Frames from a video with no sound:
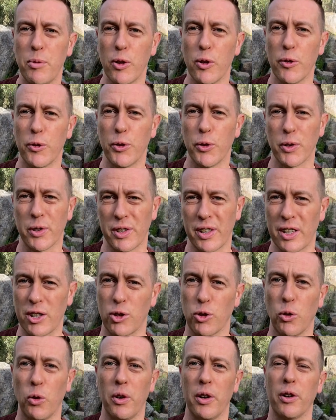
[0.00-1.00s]
beautiful
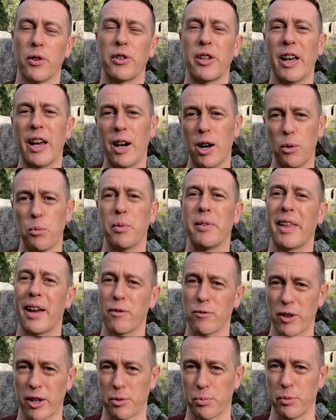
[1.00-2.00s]
essential oil to help with
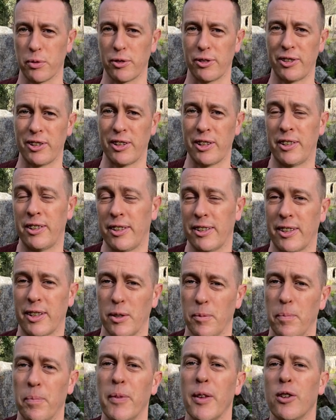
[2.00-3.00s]
that respiratory
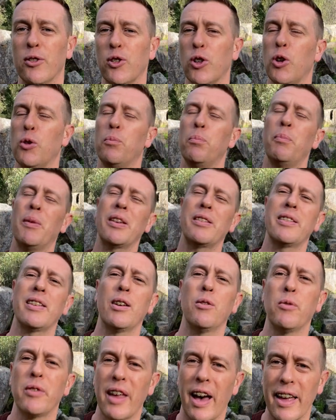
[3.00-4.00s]
system. So
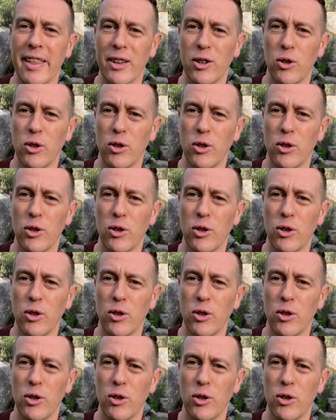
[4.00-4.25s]
mixing it with other